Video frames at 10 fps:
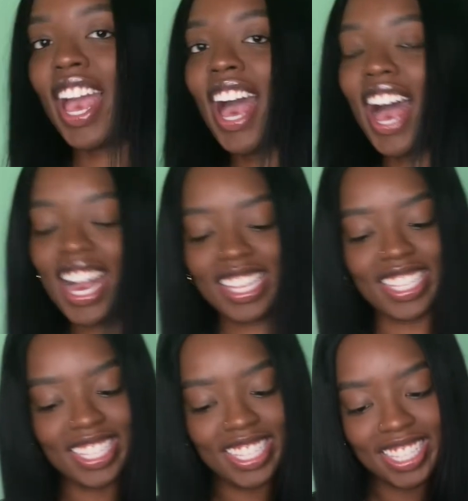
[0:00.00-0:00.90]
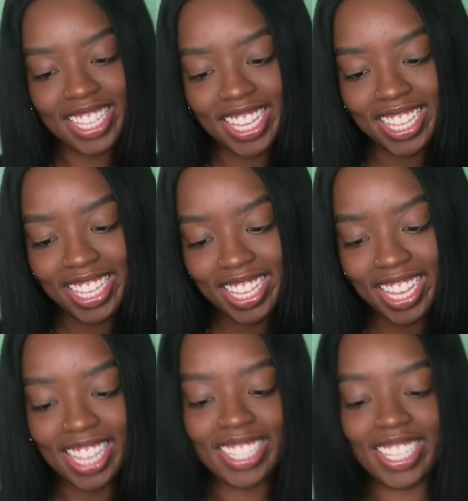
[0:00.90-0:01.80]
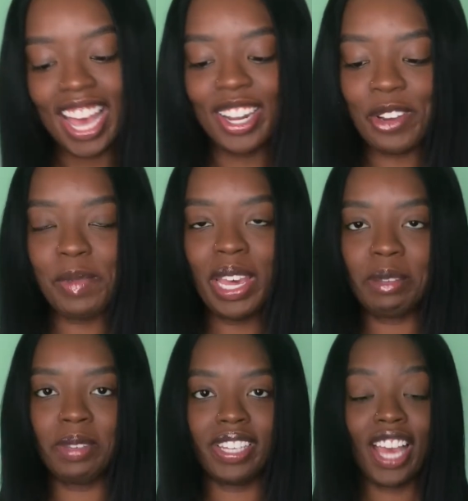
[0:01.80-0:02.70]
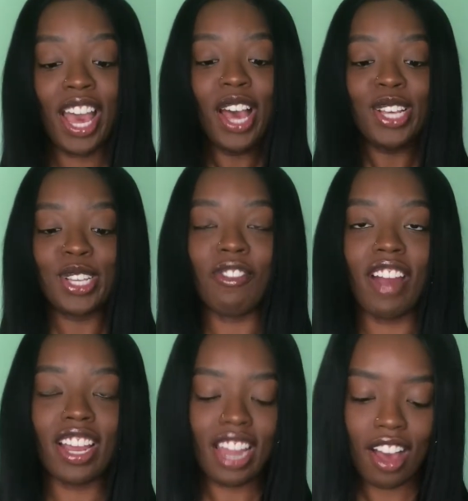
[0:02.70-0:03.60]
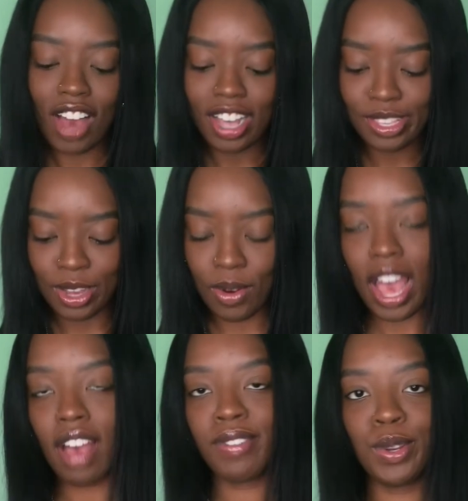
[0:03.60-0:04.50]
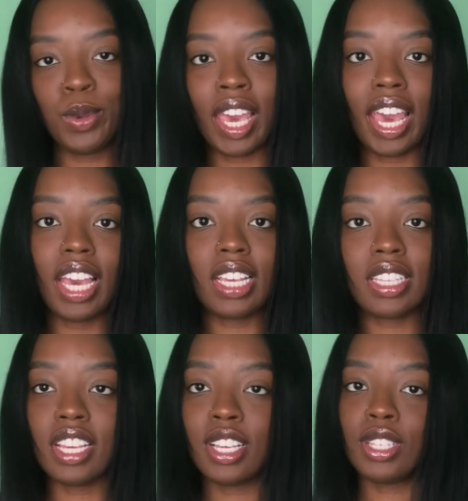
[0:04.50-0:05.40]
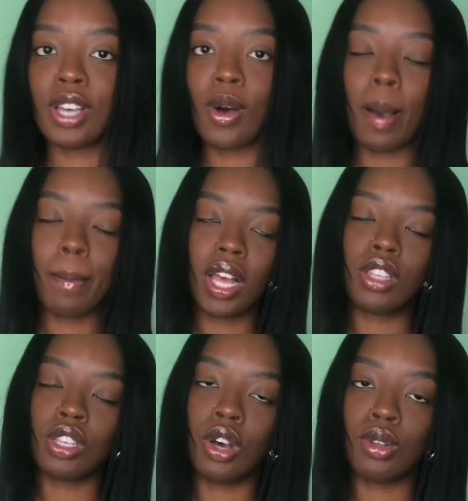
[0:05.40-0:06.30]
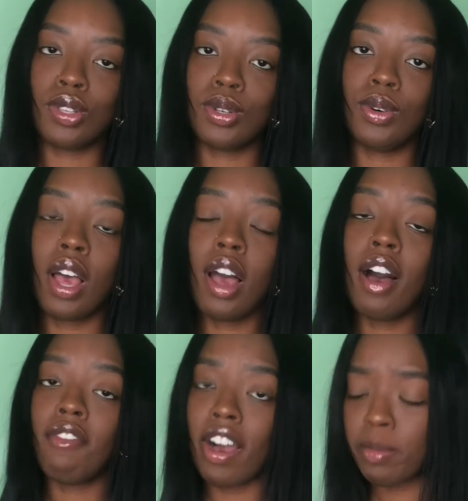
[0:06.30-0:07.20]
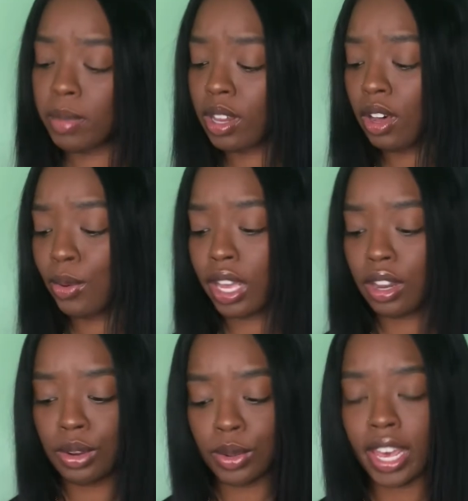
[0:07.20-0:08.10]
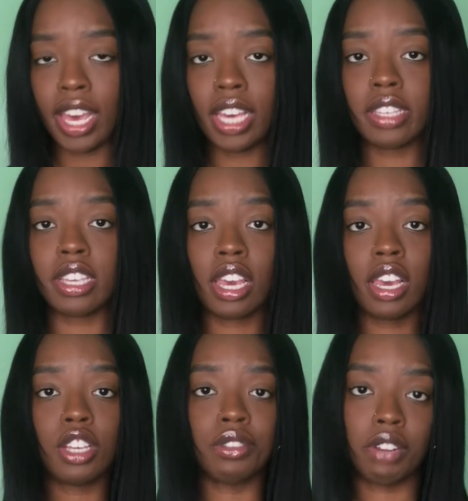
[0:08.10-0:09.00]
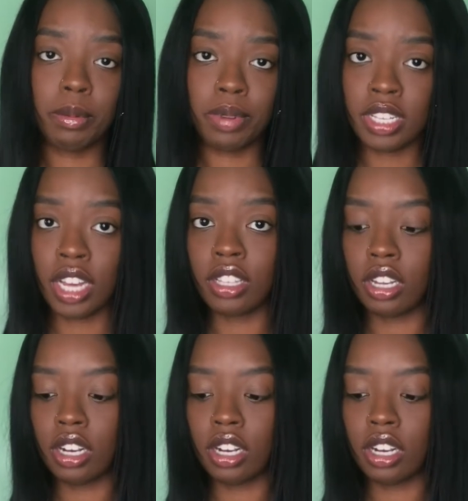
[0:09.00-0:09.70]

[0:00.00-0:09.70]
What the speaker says: I just got a new baby. So right now I don't have a new case. So I'm about to go to Five and Below, get a new case, get a screen protector.